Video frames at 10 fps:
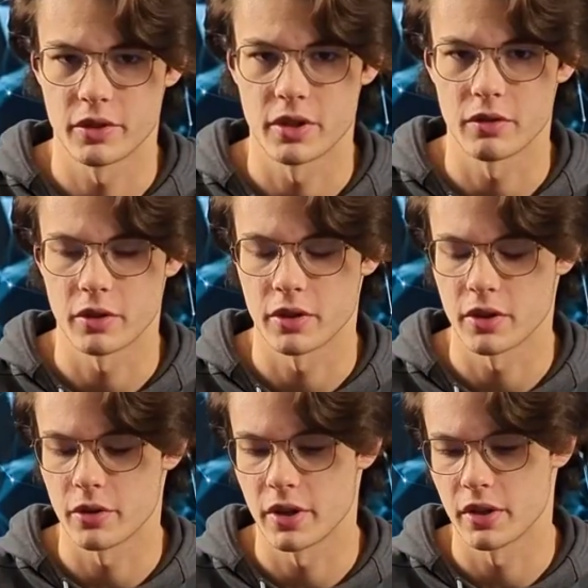just never good at
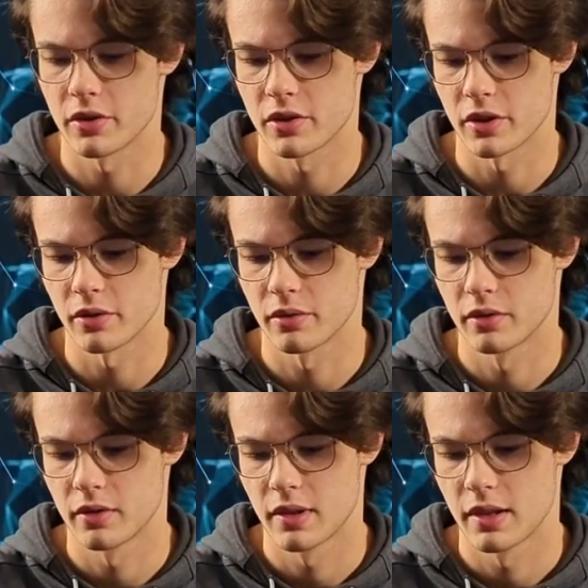OH, so
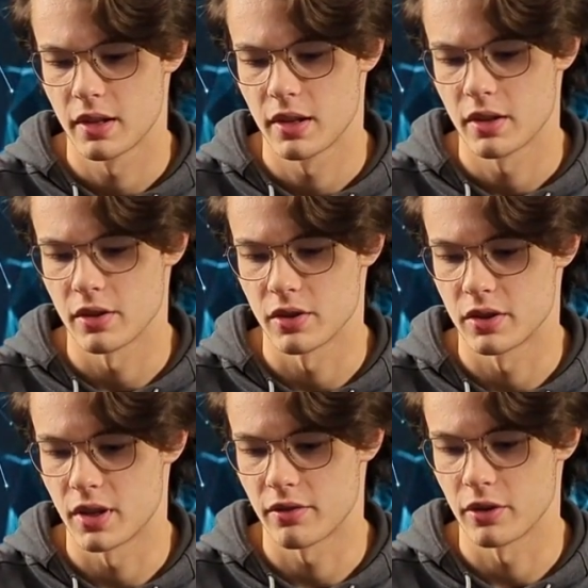this is
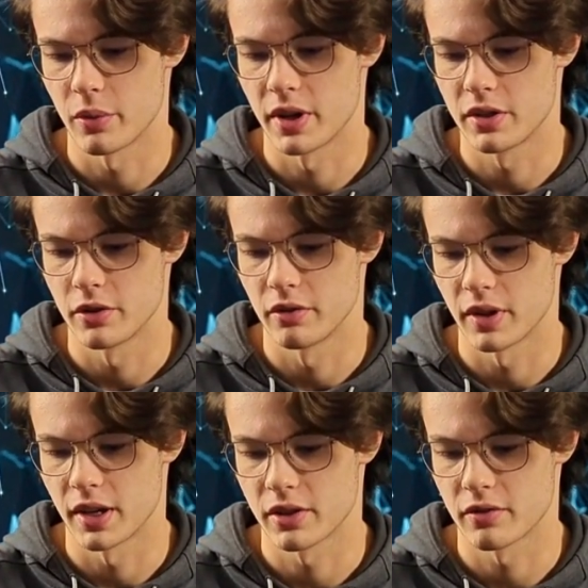definitely way too
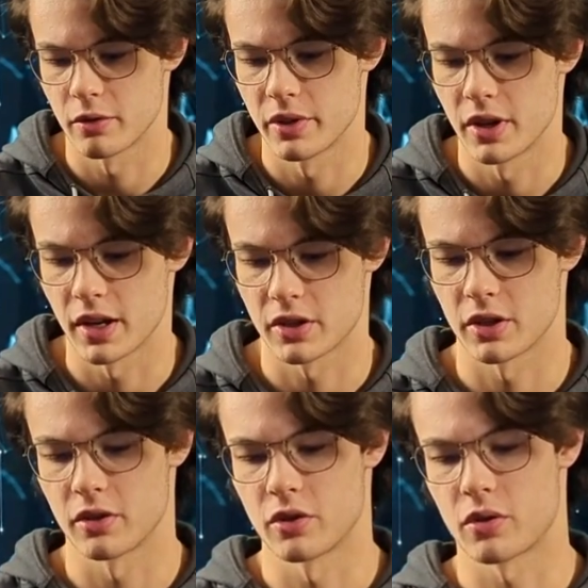fast for me to actually
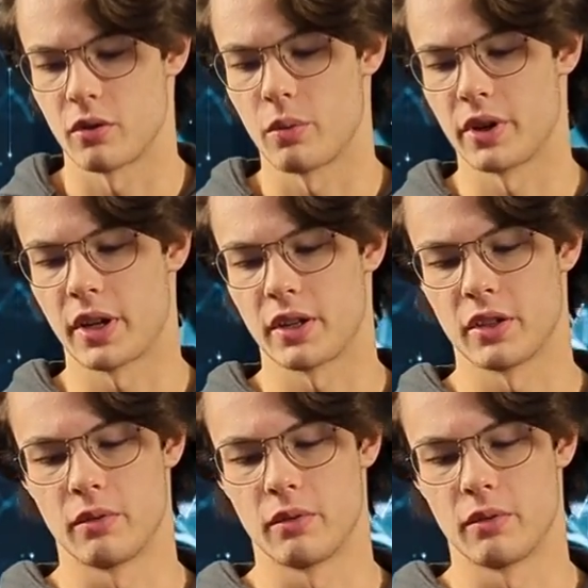control one-handed.